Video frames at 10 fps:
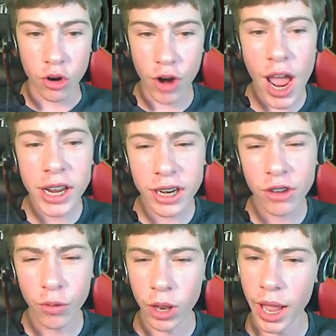Granny
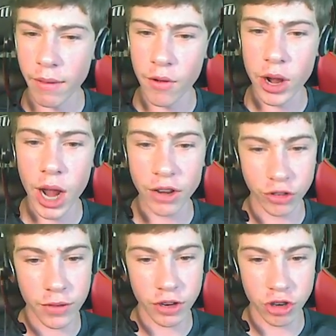doesn't really have a very nice
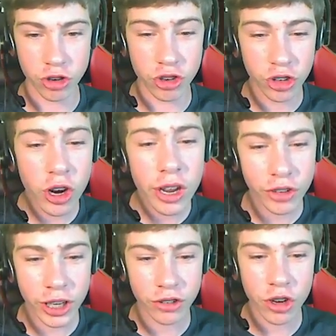TV. She should
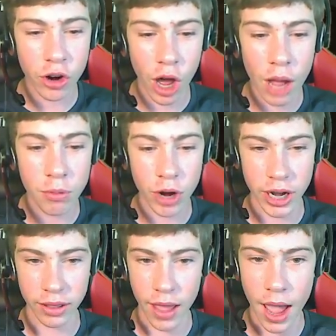seriously consider
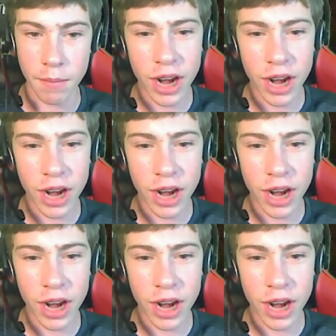upgrading that.